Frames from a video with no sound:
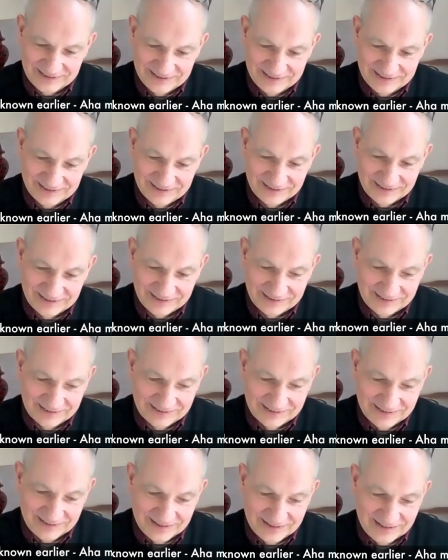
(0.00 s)
Can
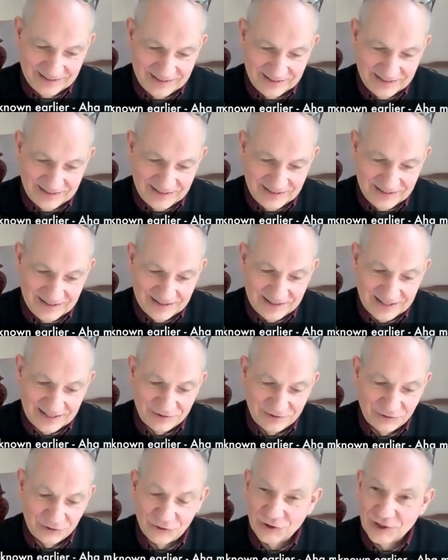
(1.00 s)

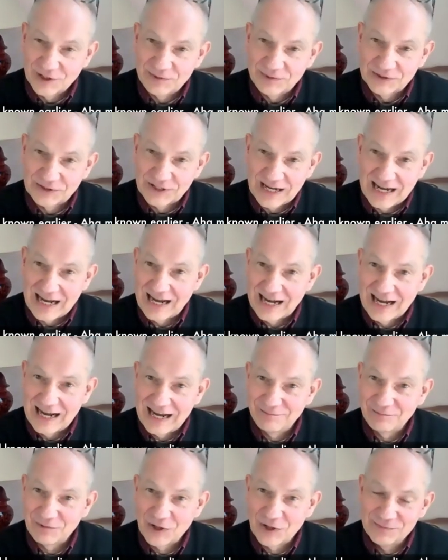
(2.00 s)
you talk about the
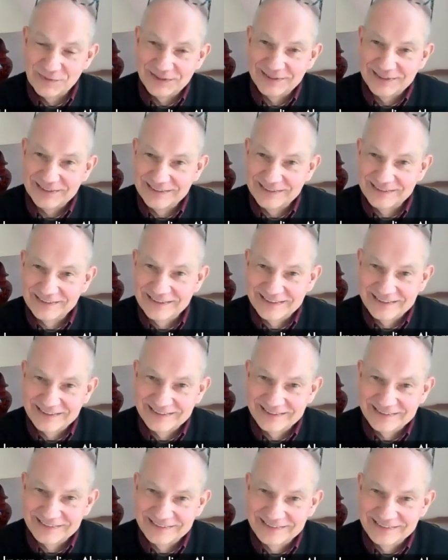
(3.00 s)
aha moment in
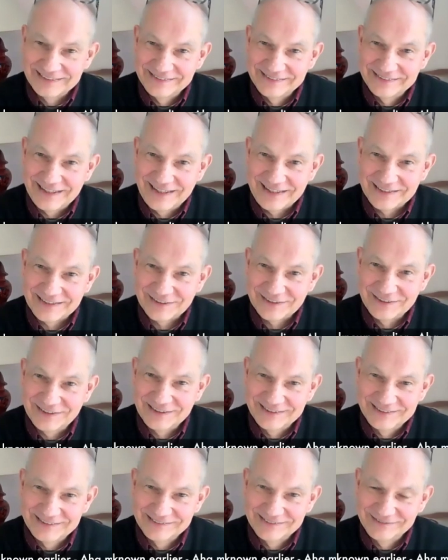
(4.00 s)
the
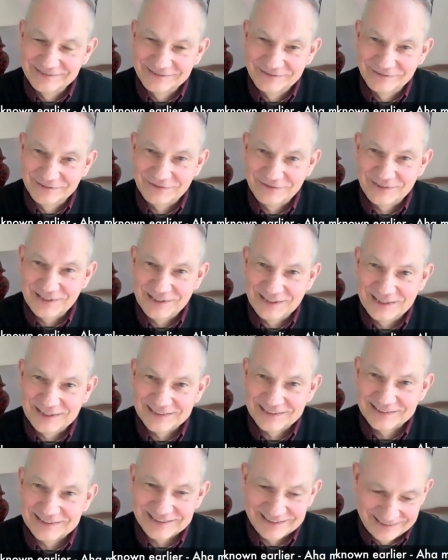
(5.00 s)
last 15
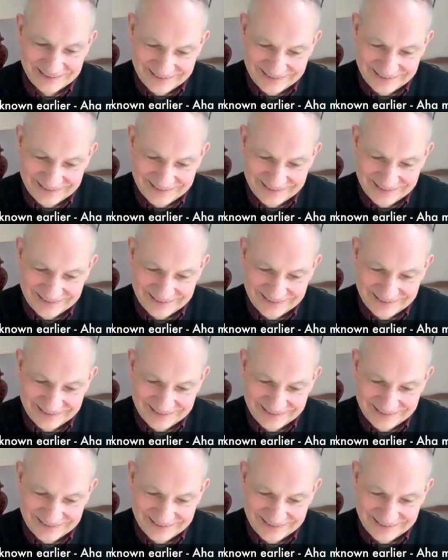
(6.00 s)
years?